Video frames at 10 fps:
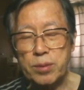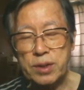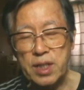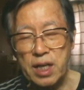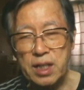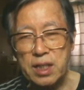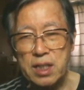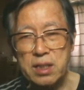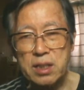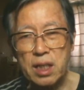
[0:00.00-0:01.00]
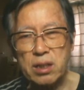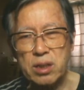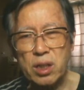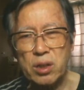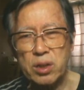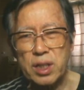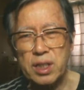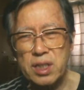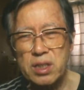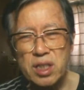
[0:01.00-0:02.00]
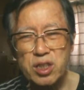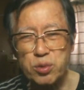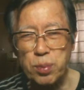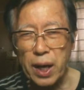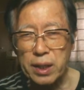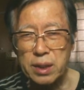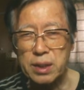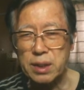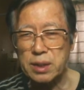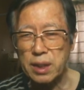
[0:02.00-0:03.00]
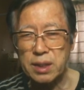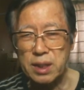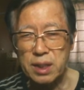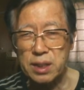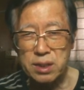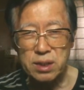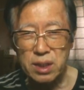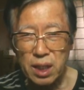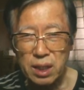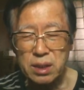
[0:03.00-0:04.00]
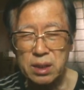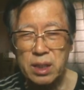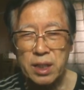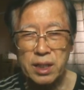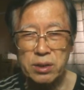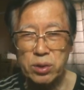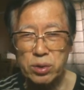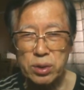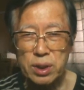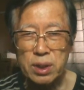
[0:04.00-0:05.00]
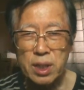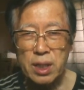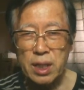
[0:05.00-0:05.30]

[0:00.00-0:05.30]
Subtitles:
Then he said, you know, it is expired and it is not included